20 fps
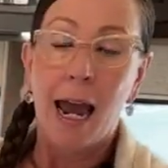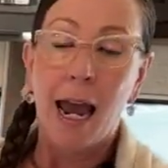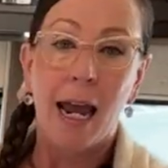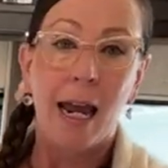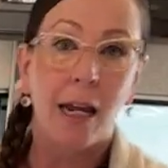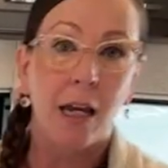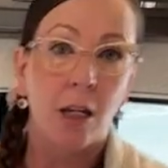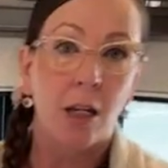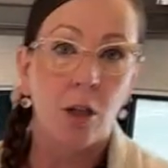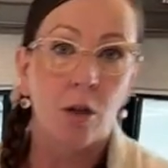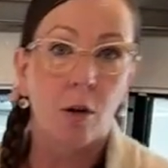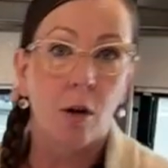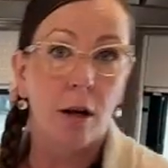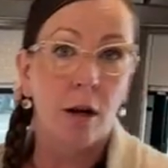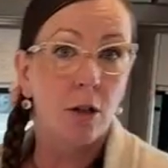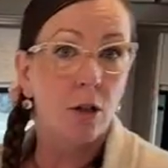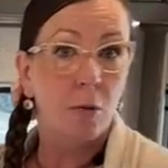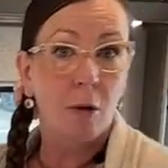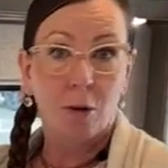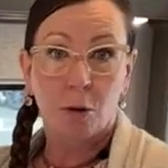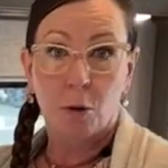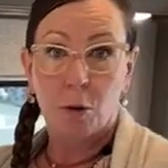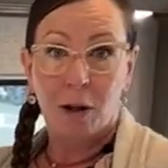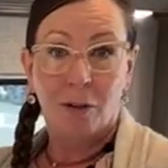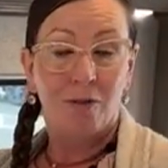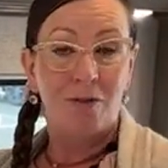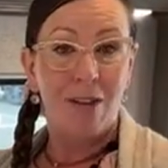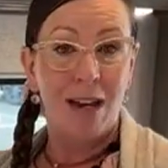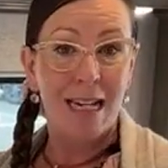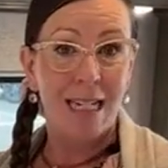hey, can you go out and do a
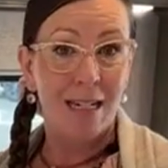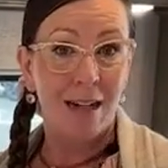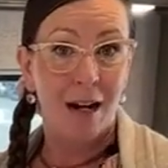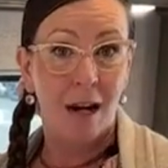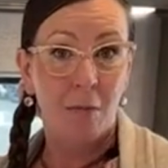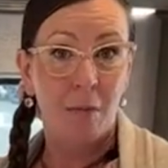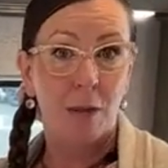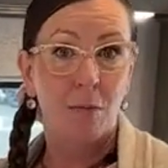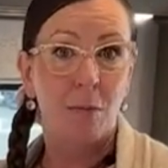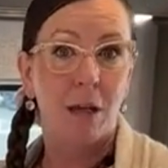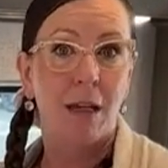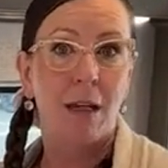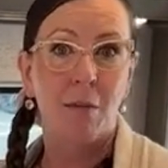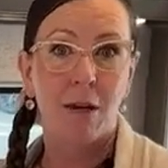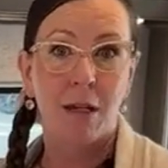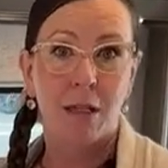quick FaceTime with me, get